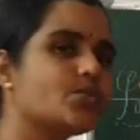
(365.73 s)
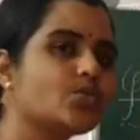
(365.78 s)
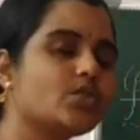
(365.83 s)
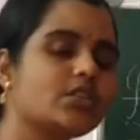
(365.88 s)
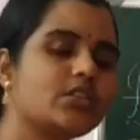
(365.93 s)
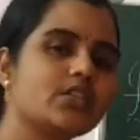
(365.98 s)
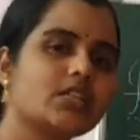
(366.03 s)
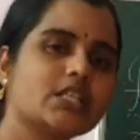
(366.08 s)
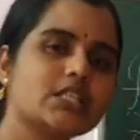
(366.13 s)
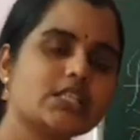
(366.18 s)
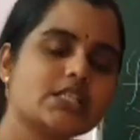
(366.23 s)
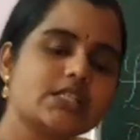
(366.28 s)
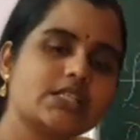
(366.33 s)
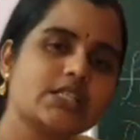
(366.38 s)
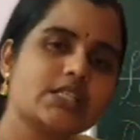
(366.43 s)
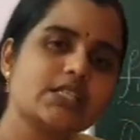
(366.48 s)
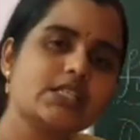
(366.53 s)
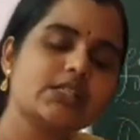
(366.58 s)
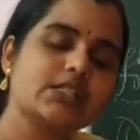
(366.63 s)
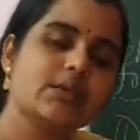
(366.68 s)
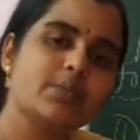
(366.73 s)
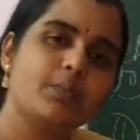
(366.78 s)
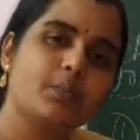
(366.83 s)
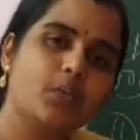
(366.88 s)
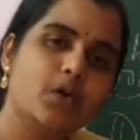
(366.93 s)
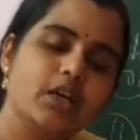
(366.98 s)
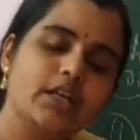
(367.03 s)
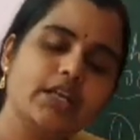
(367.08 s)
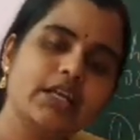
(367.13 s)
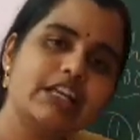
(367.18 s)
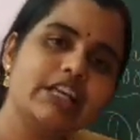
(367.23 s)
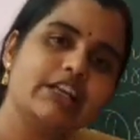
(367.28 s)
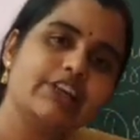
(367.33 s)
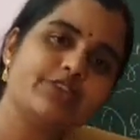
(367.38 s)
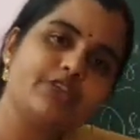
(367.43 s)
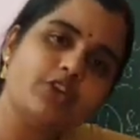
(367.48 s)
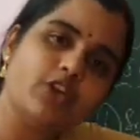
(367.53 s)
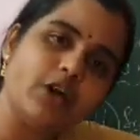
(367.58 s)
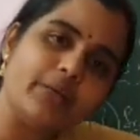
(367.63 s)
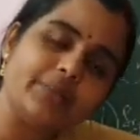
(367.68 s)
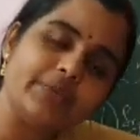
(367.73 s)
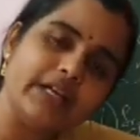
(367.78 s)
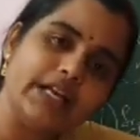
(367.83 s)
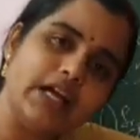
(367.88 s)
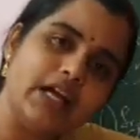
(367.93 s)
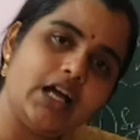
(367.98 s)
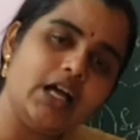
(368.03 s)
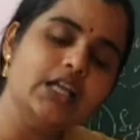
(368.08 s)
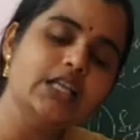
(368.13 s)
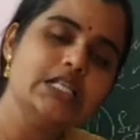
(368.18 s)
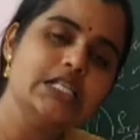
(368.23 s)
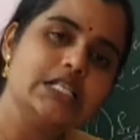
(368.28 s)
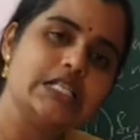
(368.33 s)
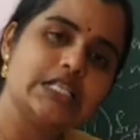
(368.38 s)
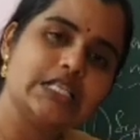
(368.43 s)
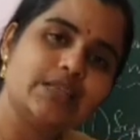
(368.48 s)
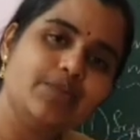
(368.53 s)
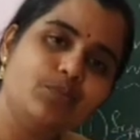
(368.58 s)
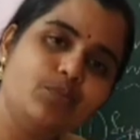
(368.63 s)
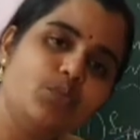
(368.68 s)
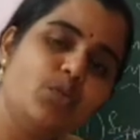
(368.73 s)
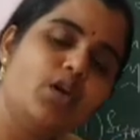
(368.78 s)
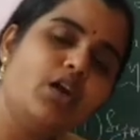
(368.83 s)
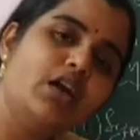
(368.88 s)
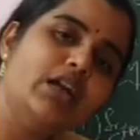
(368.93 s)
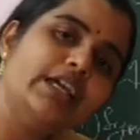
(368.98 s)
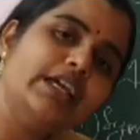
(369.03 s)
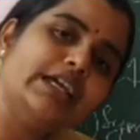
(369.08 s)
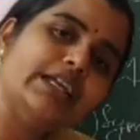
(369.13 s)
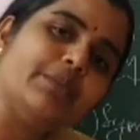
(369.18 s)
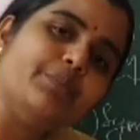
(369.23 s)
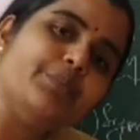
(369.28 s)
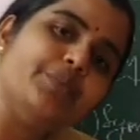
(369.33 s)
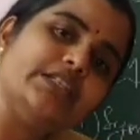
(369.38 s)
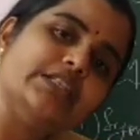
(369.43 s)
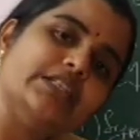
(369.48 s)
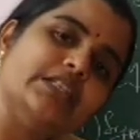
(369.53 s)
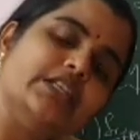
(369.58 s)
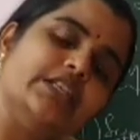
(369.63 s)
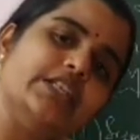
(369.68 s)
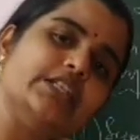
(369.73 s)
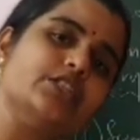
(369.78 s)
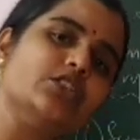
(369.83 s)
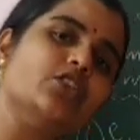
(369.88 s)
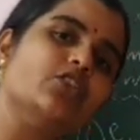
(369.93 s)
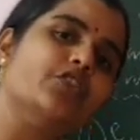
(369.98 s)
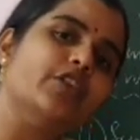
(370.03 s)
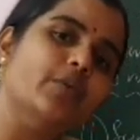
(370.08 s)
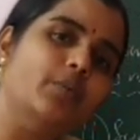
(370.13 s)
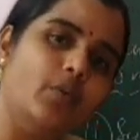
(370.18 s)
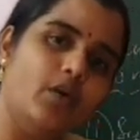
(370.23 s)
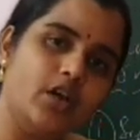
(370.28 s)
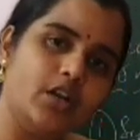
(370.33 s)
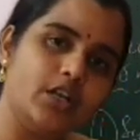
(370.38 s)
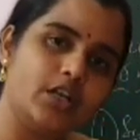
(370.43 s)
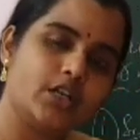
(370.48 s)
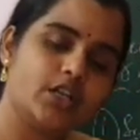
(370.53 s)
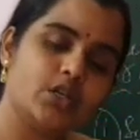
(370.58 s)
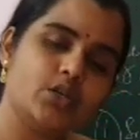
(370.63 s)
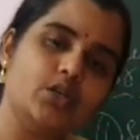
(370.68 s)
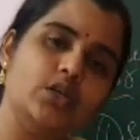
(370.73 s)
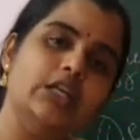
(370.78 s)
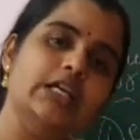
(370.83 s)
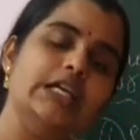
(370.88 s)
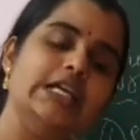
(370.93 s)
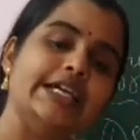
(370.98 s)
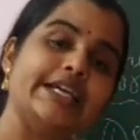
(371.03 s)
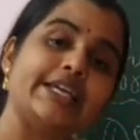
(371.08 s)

So this molecular formula, symbolic representation of a molecule,